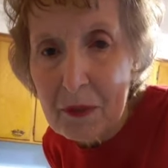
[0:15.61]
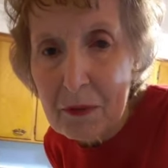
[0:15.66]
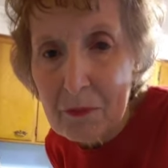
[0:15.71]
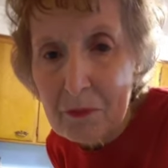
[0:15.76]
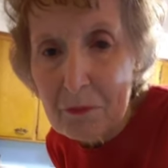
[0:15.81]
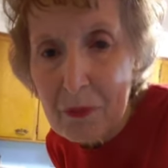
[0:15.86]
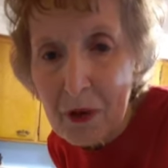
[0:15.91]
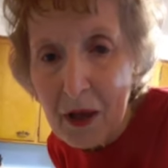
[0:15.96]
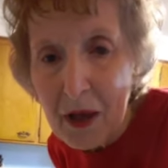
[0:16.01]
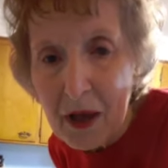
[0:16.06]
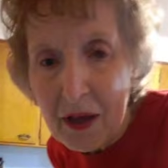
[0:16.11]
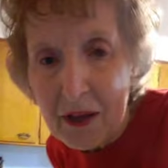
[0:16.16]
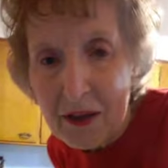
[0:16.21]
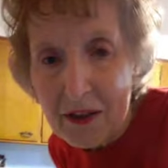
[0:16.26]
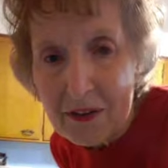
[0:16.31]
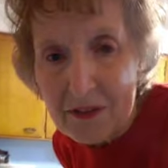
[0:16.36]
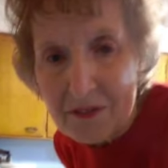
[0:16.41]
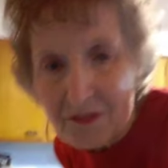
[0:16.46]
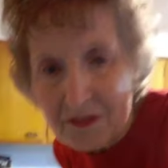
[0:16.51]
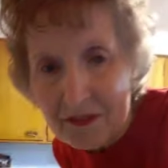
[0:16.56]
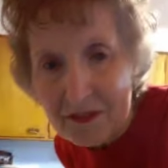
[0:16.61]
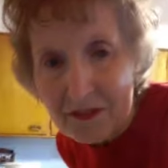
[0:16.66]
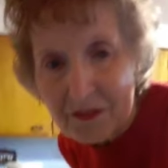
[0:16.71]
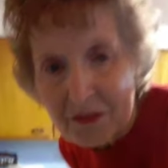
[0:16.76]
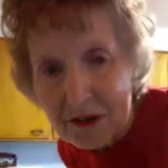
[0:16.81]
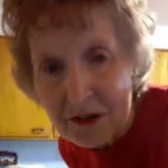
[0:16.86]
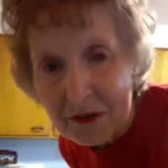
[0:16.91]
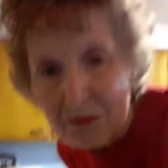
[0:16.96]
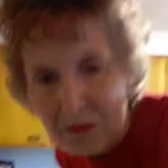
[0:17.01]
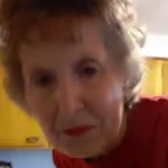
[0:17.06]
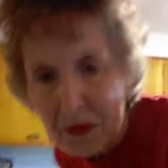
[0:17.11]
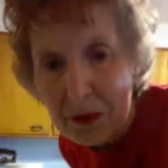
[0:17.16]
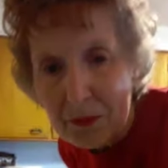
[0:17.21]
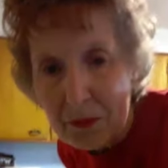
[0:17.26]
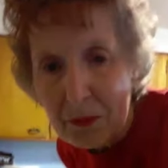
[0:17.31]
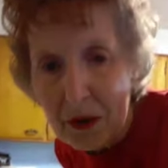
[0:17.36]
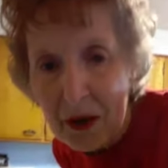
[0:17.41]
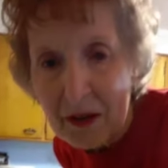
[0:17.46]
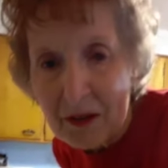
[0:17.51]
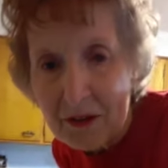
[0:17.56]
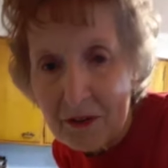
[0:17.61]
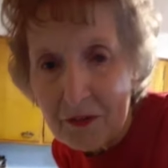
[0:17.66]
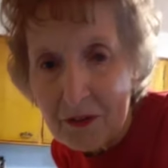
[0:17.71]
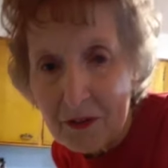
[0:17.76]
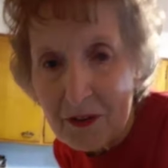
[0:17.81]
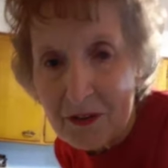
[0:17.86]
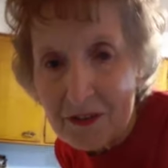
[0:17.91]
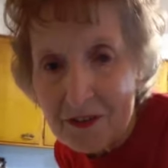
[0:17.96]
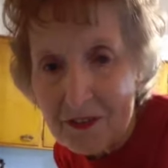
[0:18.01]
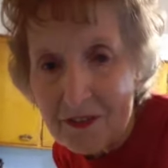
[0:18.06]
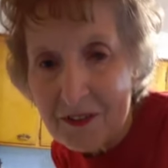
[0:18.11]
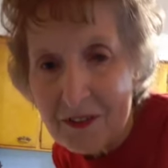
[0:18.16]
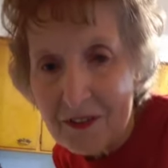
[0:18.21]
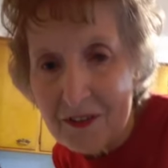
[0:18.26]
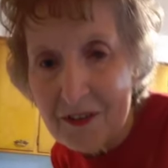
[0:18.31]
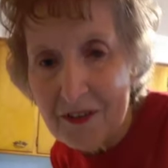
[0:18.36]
pies and my pie crust,